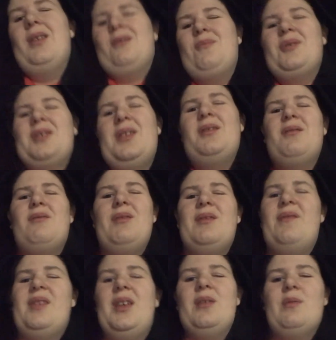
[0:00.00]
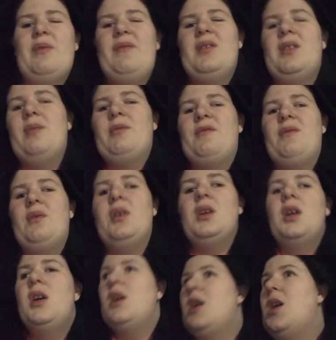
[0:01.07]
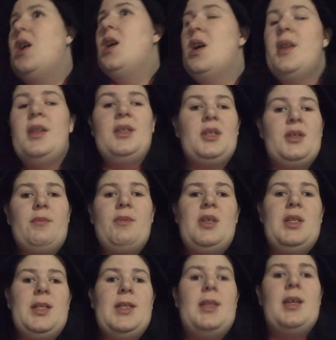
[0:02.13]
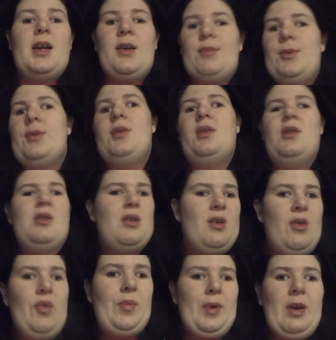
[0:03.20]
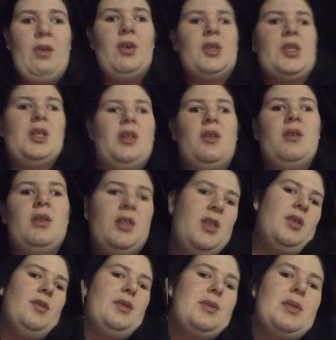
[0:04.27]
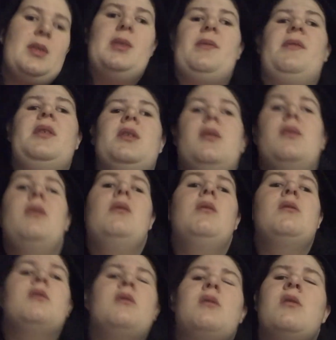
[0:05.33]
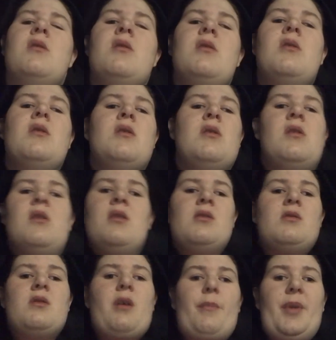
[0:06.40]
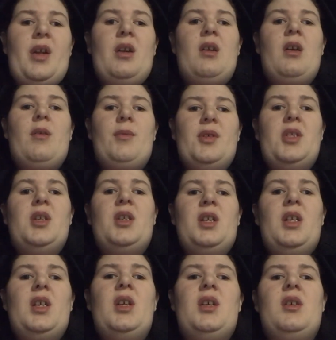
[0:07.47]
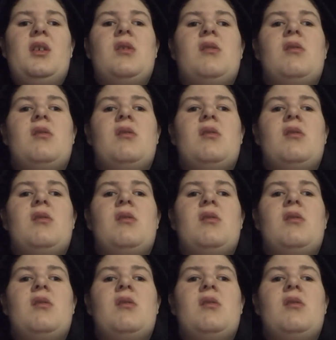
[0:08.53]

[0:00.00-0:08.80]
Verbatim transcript: we can do it with a van, we've done it before. So that just means absolutely no power chair until this gets fixed, no matter how much I need it.